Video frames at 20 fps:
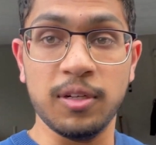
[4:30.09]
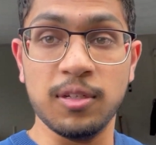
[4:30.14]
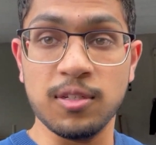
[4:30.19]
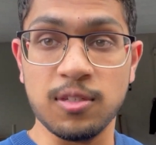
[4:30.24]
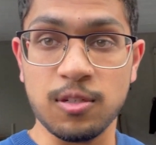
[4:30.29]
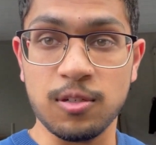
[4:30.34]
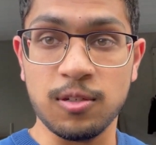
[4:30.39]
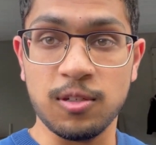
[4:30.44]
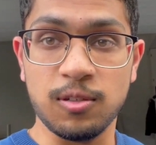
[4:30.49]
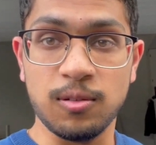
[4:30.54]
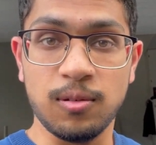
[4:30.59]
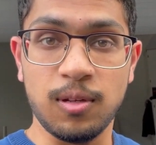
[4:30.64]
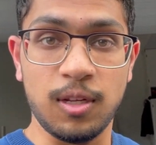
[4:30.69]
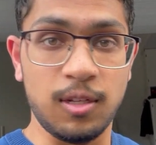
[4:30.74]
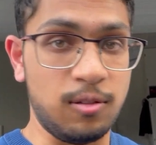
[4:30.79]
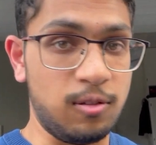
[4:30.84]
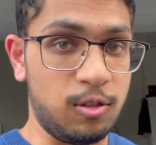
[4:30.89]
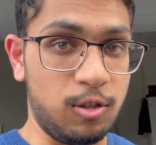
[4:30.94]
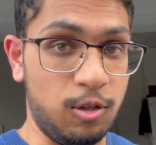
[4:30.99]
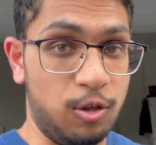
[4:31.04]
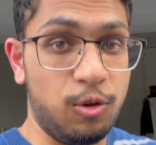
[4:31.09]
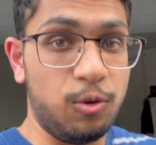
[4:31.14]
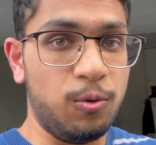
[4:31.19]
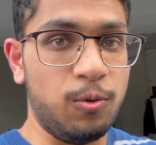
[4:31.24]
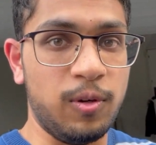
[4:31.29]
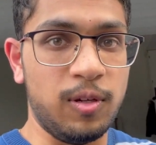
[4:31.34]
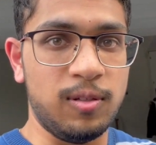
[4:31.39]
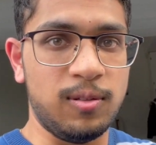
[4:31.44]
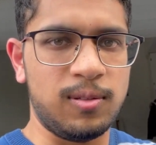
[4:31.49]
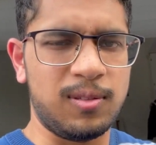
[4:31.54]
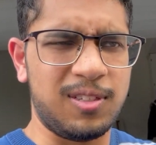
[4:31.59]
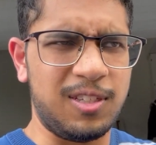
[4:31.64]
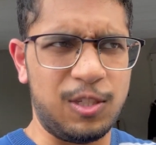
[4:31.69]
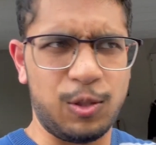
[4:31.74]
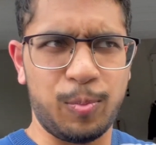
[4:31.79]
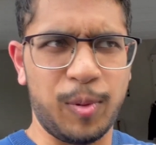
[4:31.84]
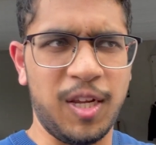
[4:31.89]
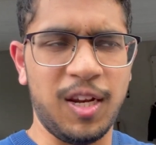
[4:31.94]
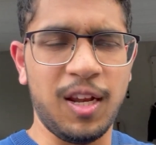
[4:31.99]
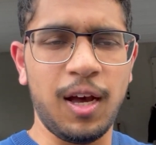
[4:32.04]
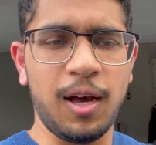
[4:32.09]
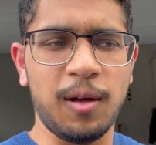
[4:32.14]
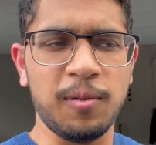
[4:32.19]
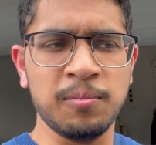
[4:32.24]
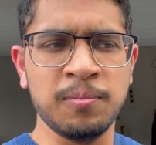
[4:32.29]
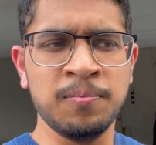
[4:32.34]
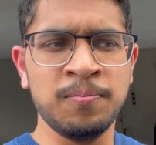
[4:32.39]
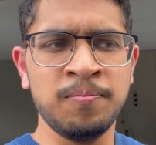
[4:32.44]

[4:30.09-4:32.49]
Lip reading: is to do is to speed up,